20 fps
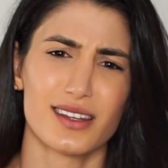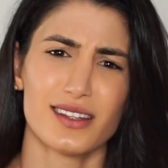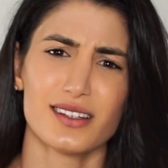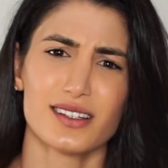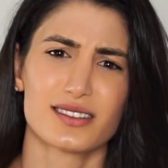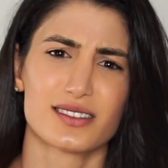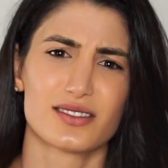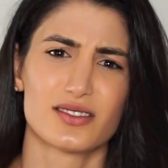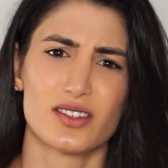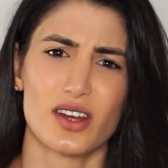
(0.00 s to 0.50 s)
think
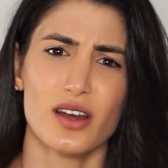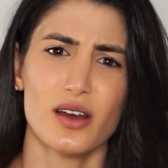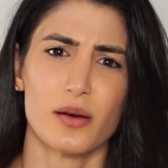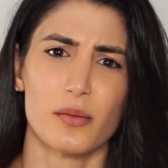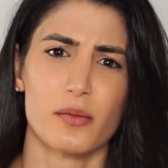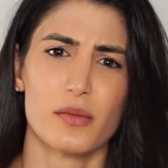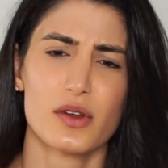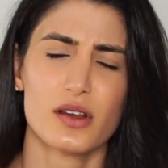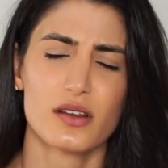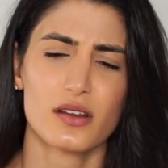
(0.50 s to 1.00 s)
that's
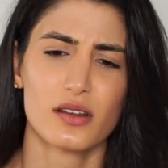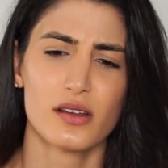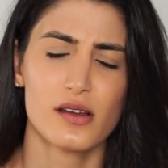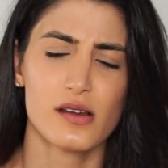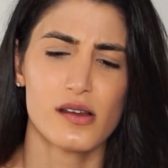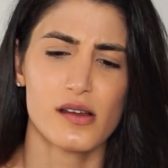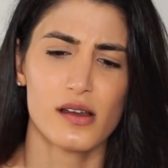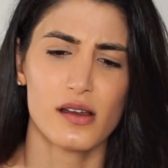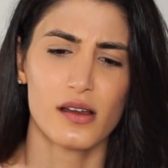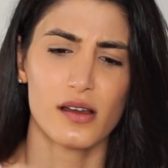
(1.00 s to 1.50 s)
dumb.
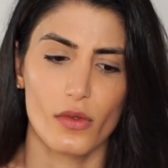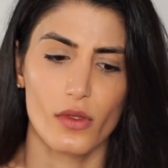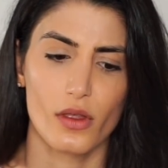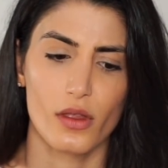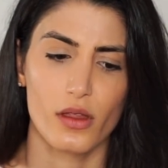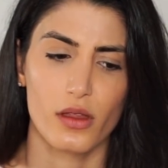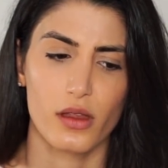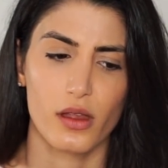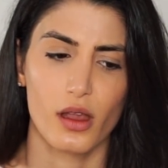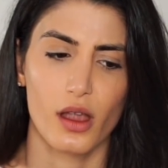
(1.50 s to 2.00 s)

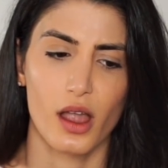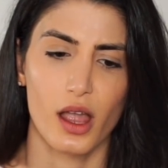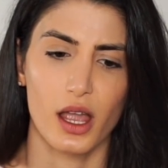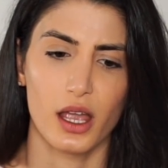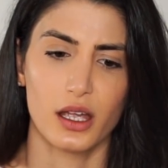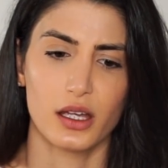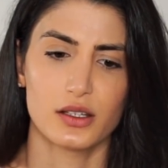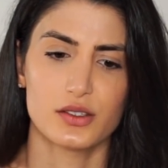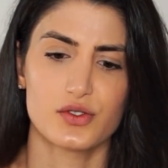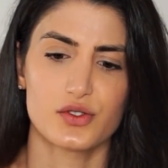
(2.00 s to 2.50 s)

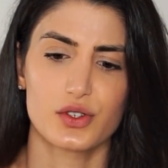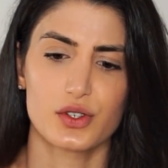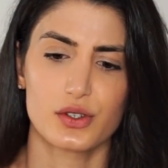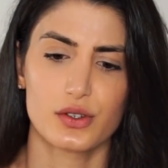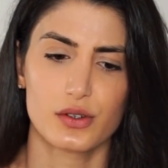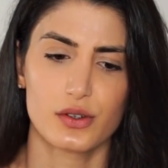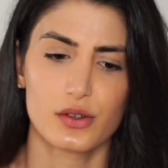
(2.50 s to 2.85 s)
And